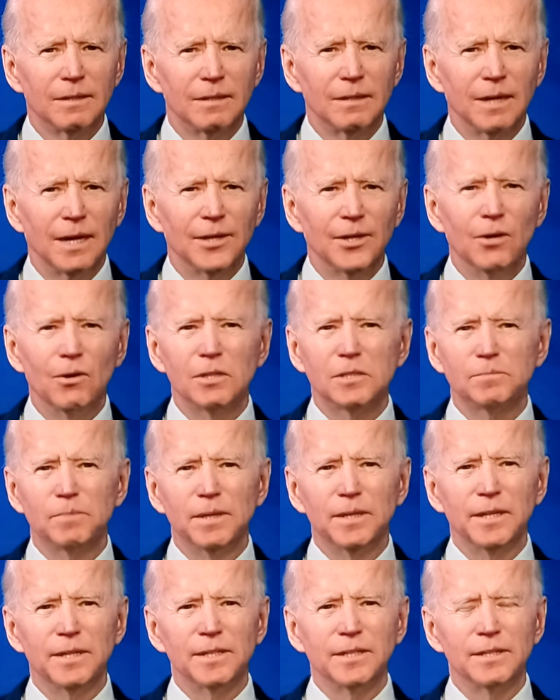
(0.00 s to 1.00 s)
I know it's
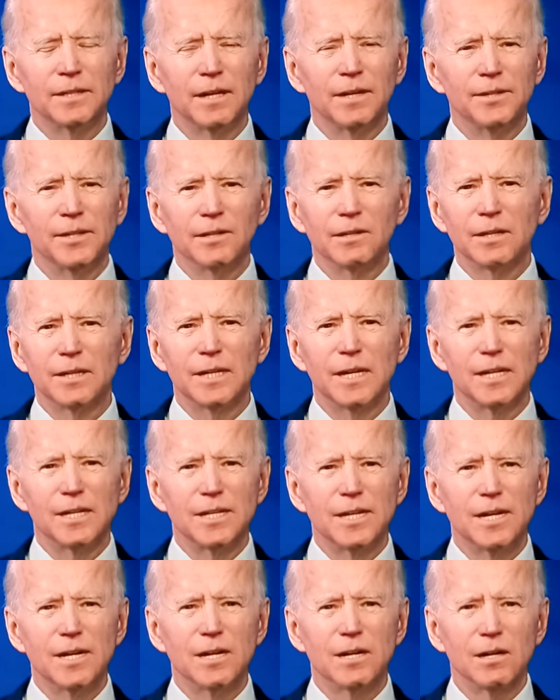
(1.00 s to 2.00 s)
been nearly a
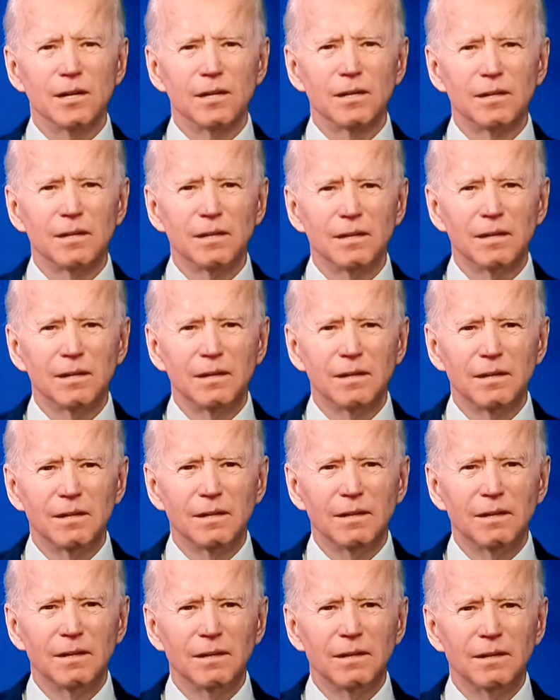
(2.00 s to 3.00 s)
year
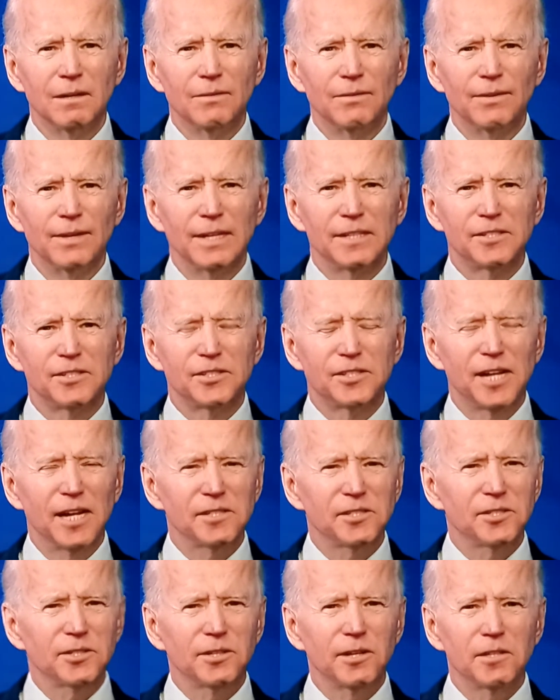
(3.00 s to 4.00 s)
that
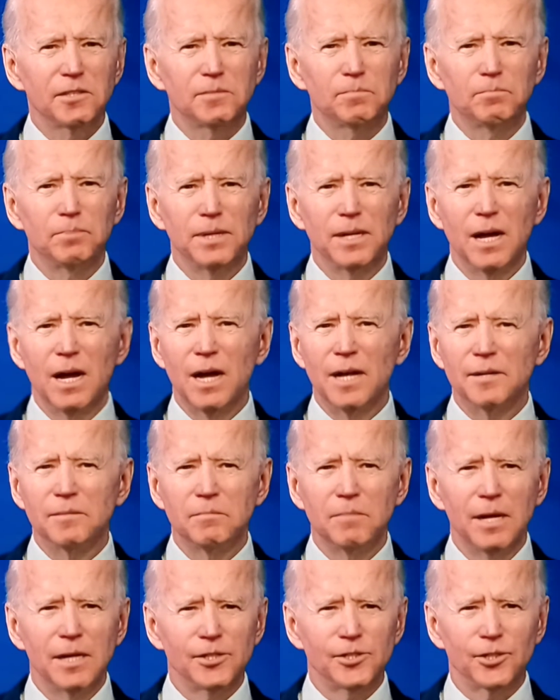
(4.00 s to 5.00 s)
tested us beyond
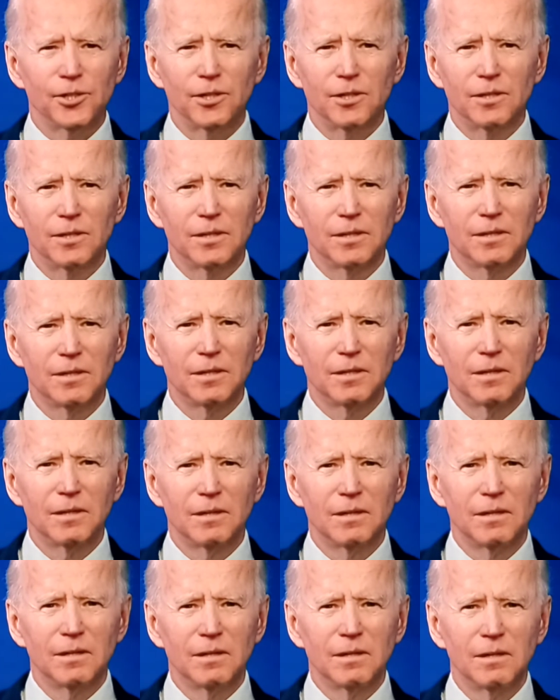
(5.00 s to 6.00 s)
measure.
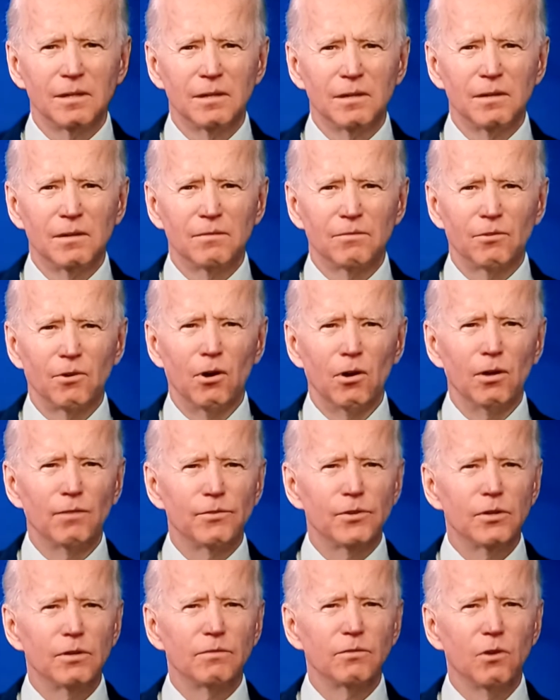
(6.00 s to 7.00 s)
For all of
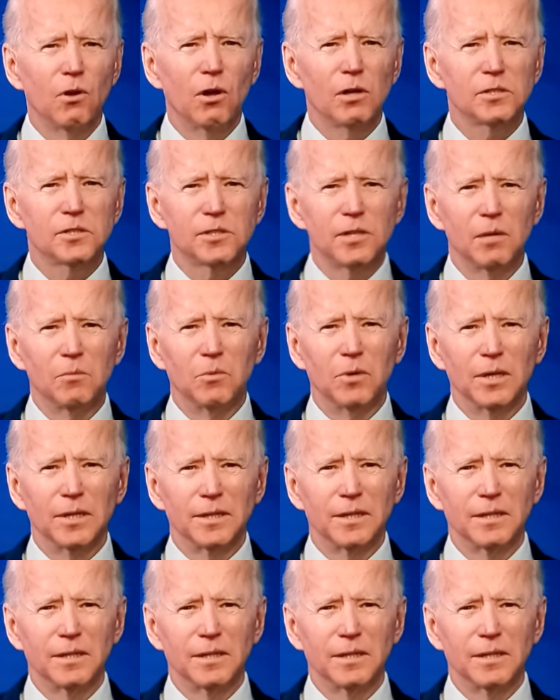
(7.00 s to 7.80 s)
you who have lost someone,